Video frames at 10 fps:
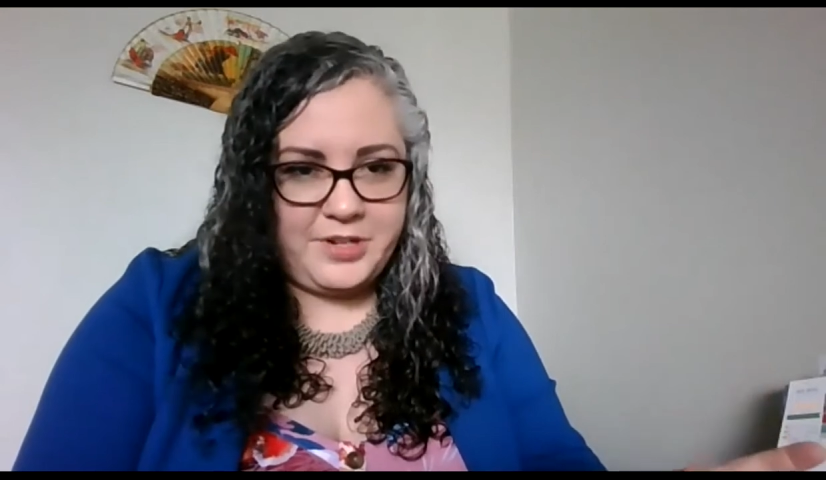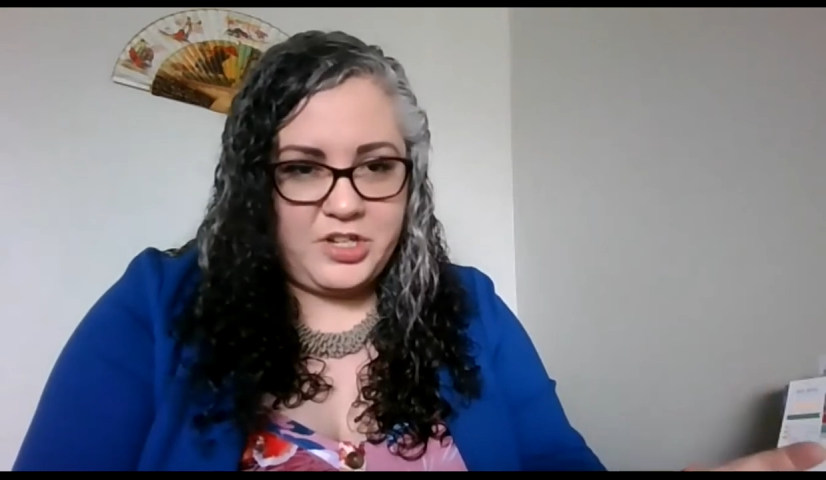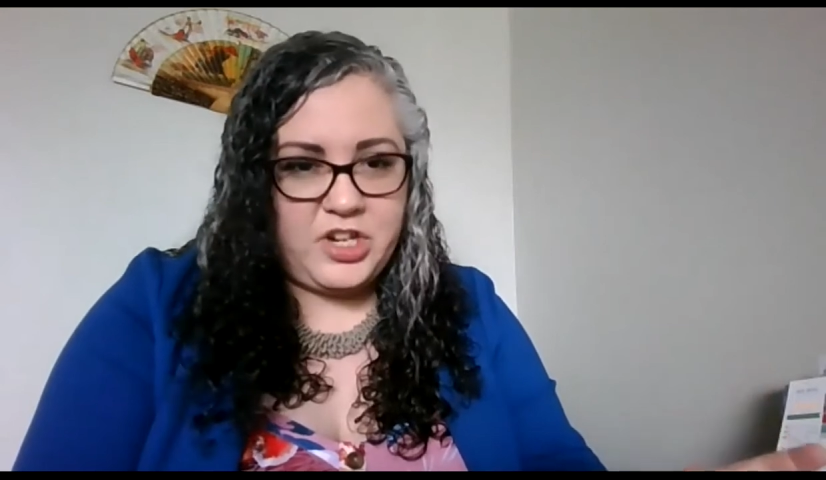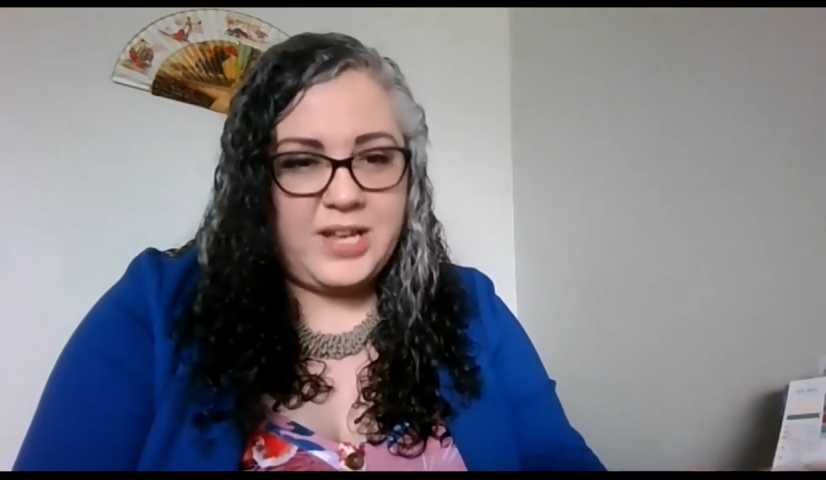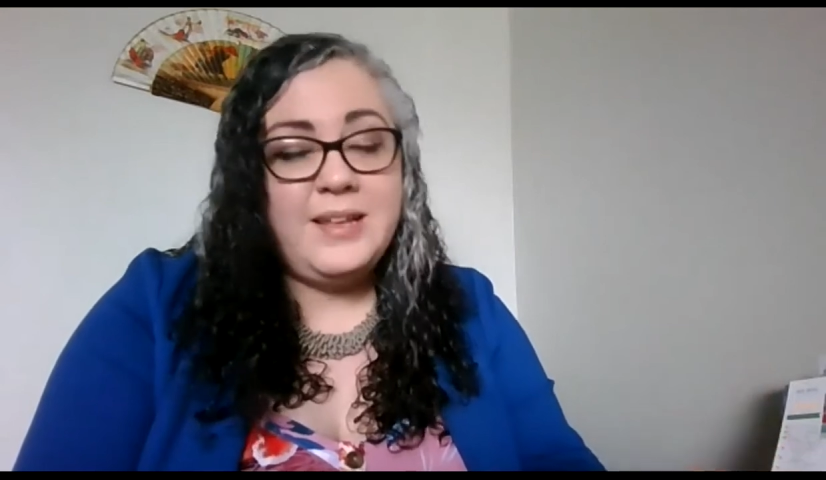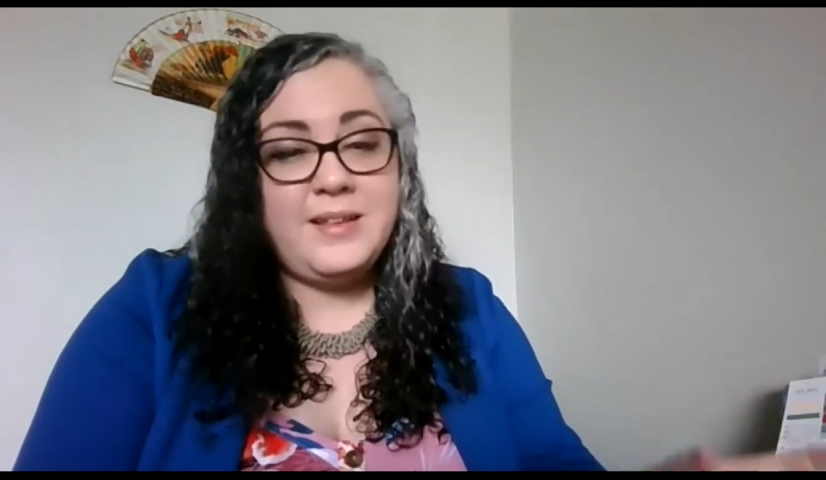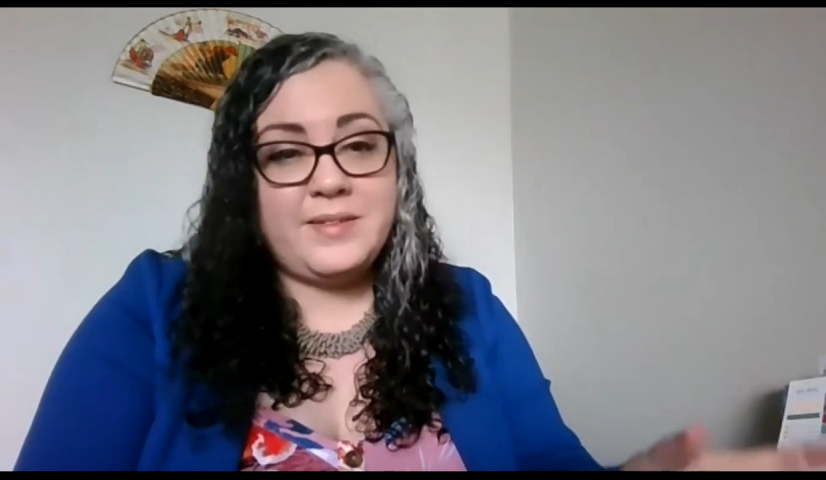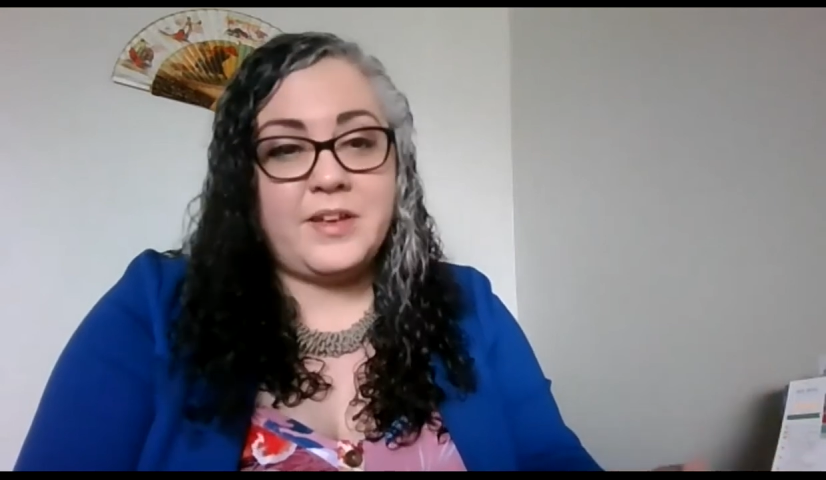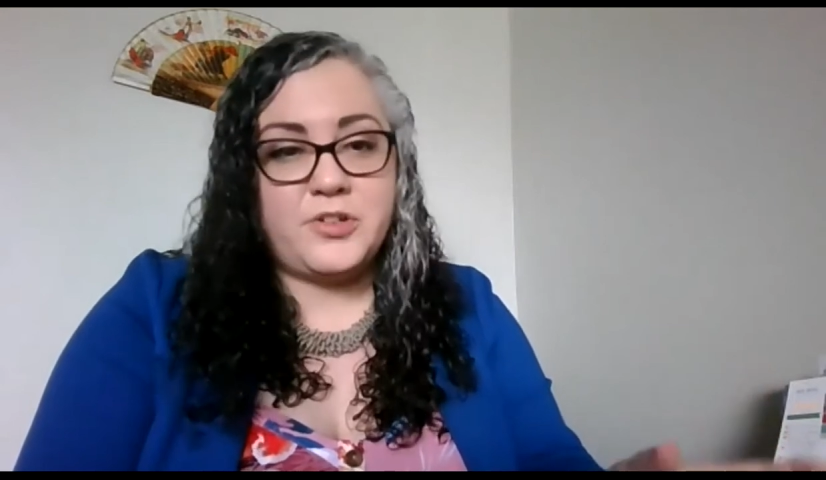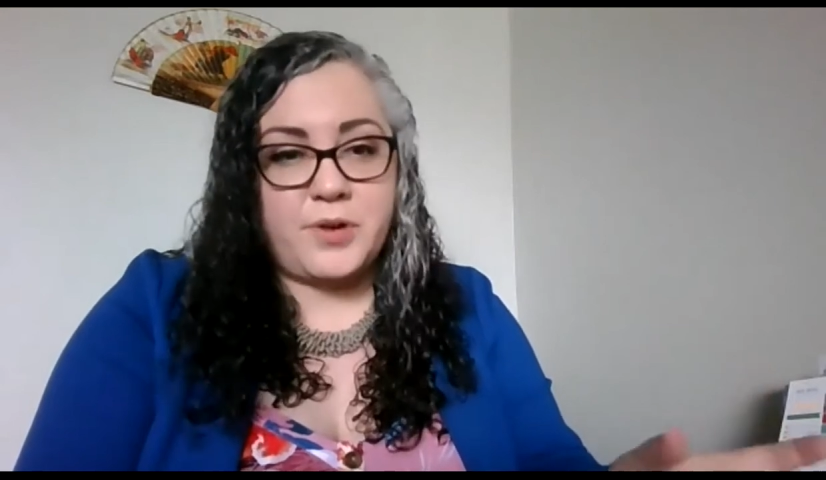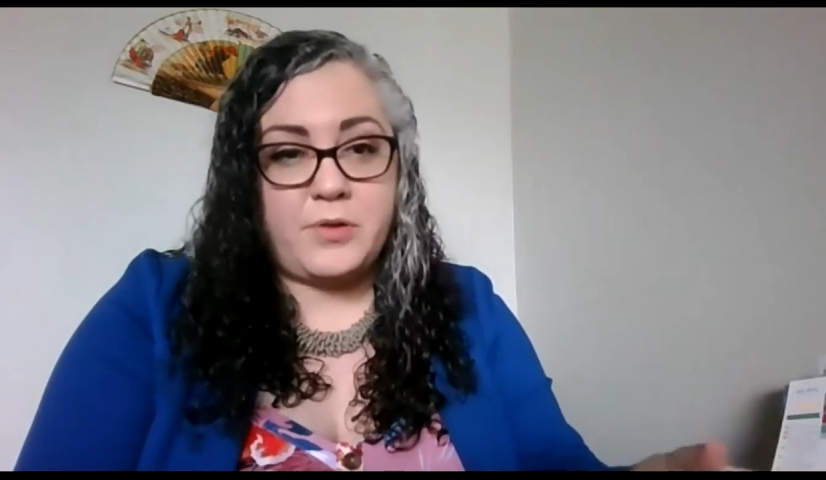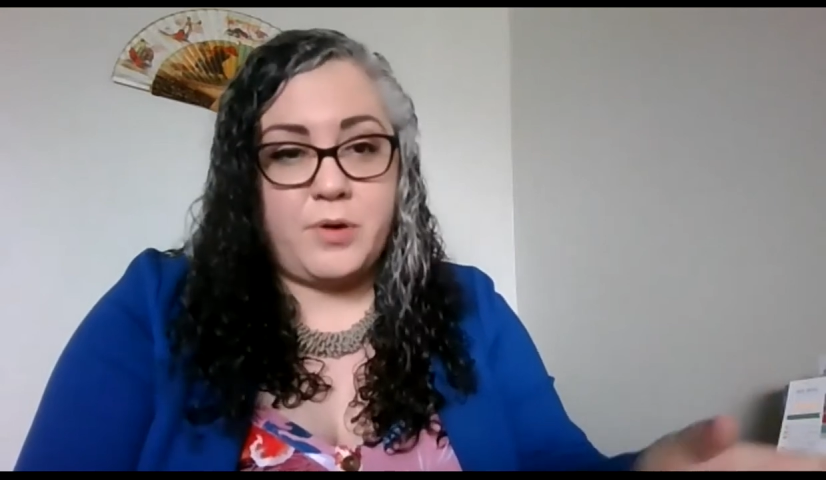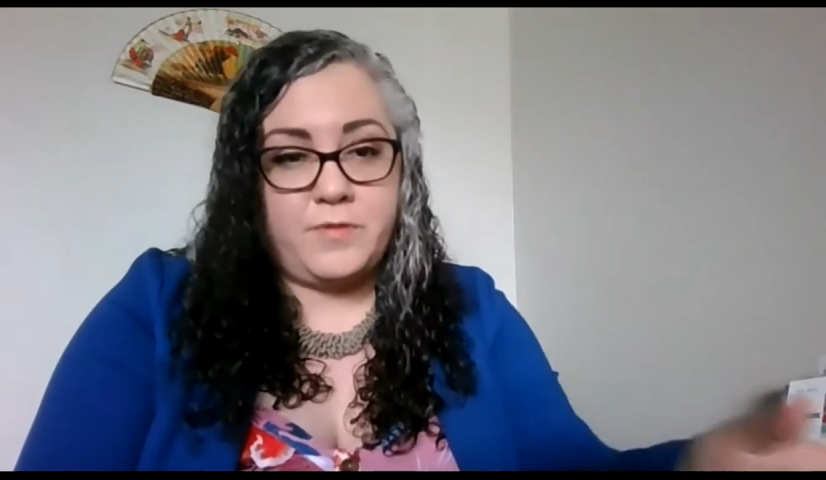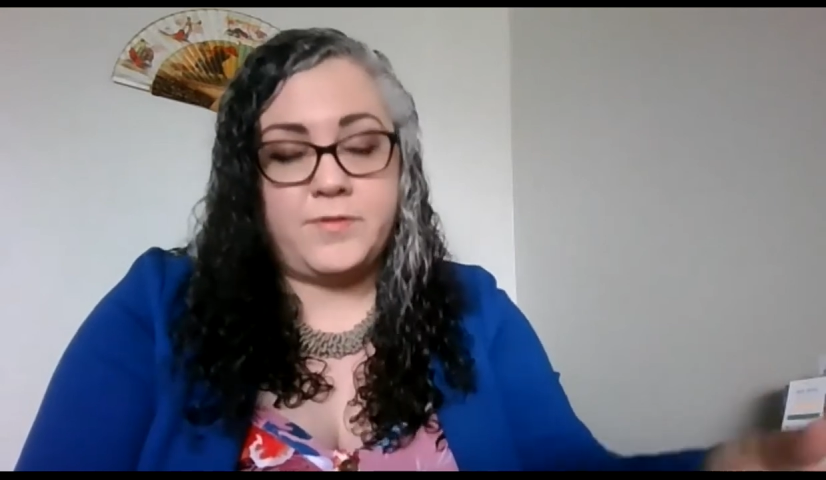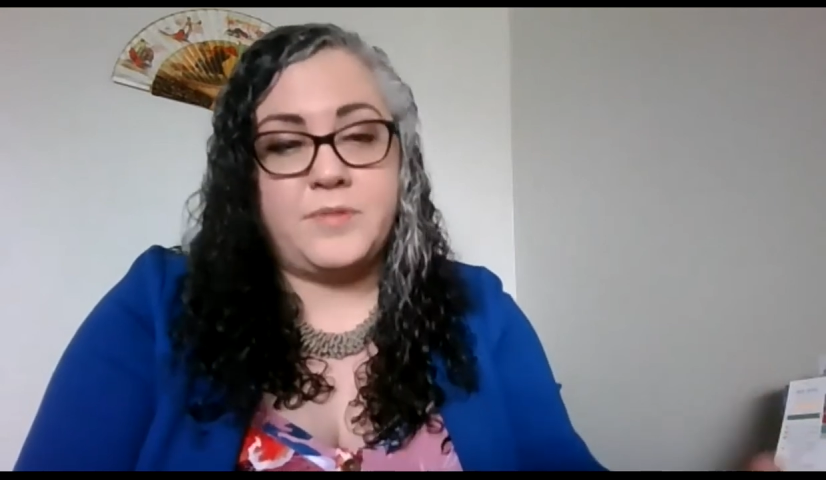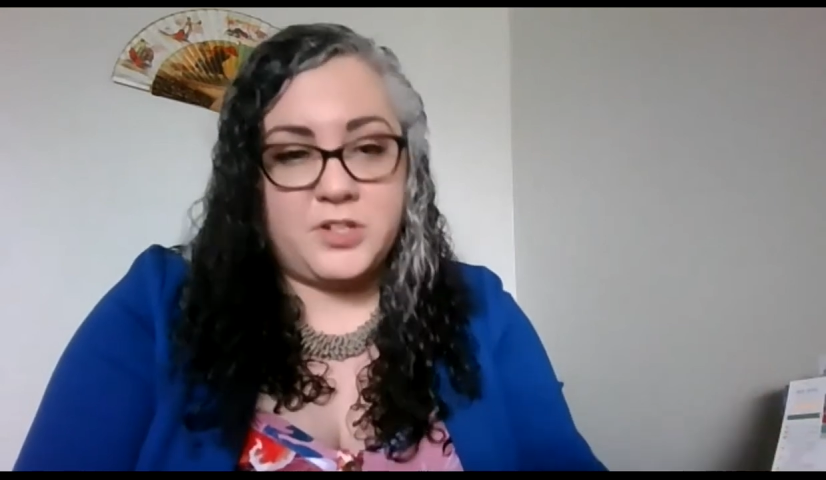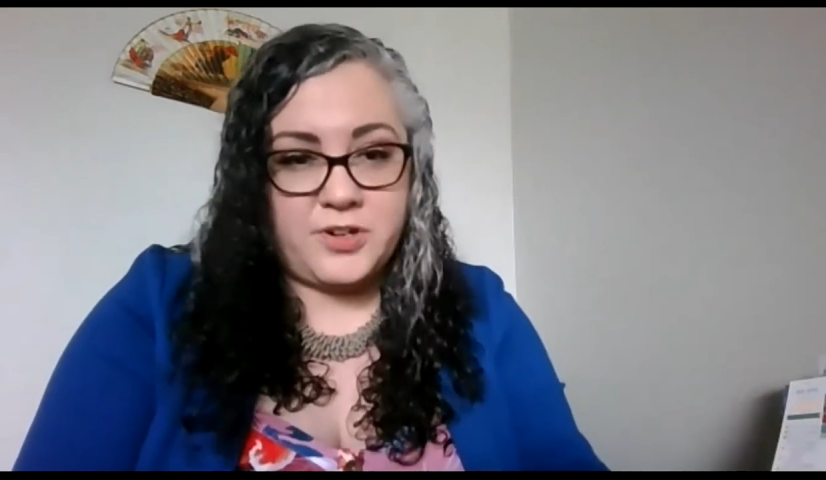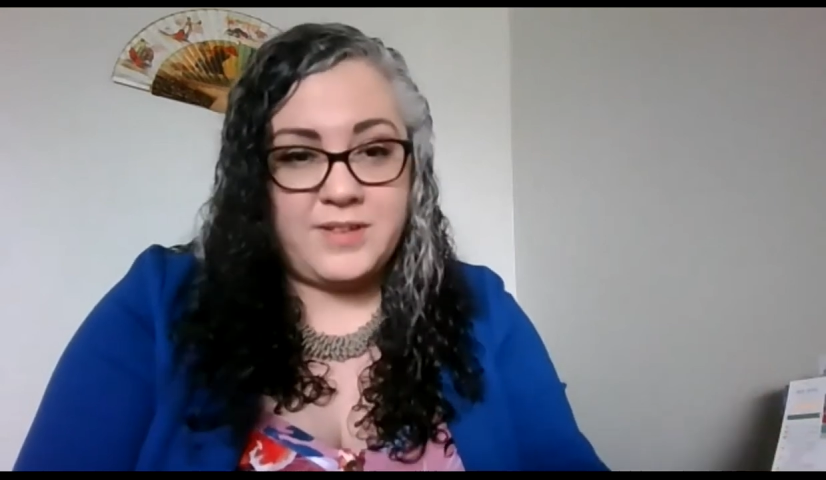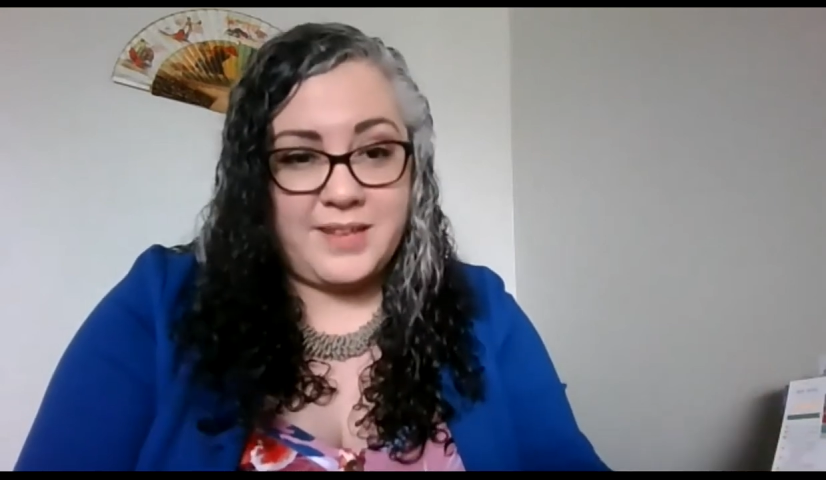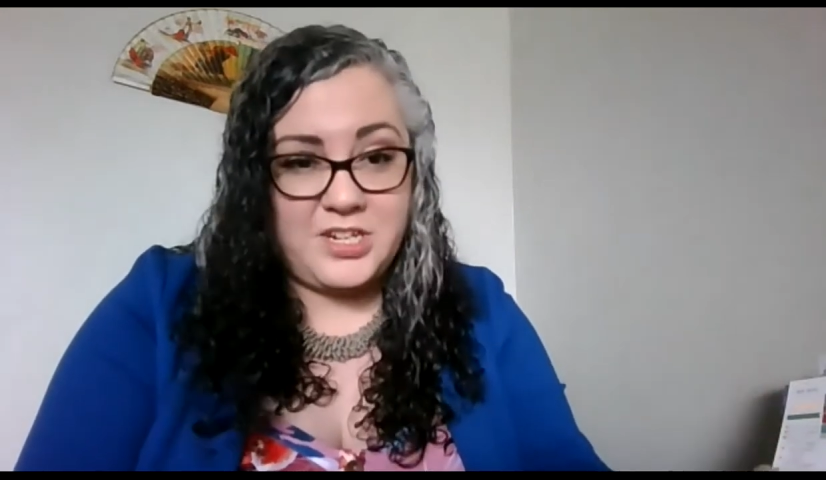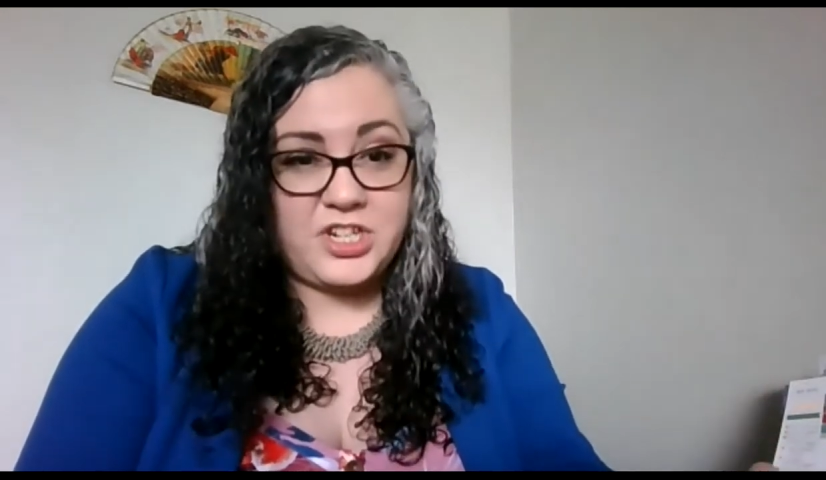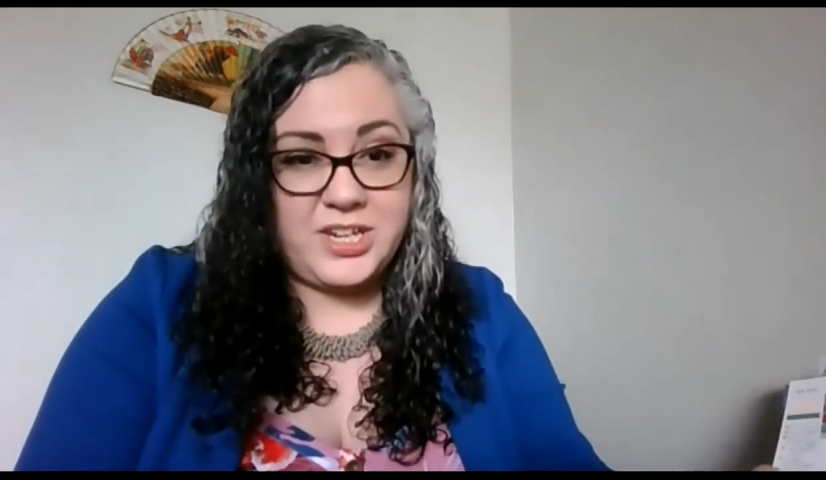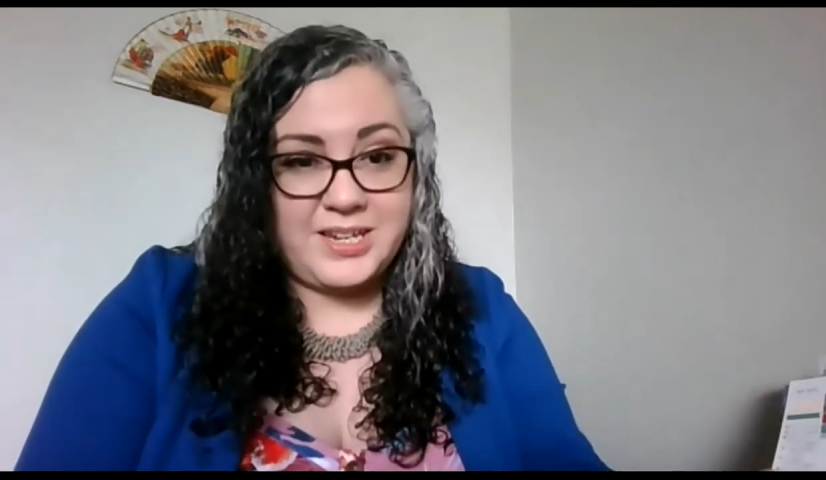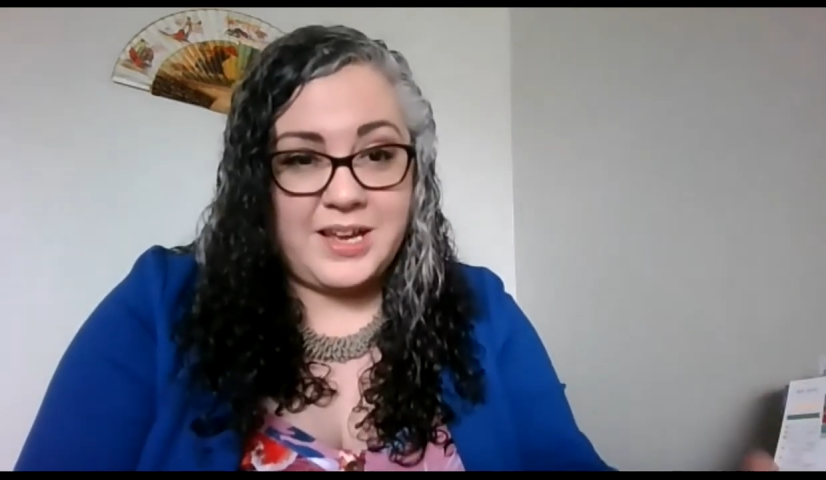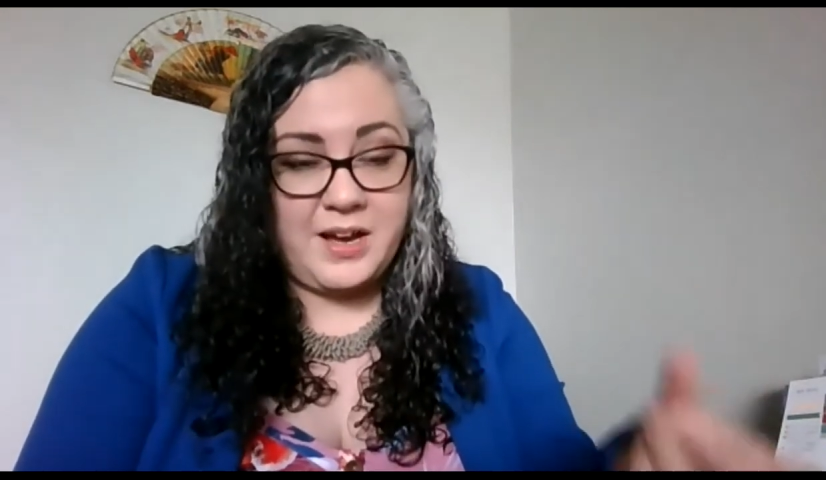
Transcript: which is a direct quote from the translation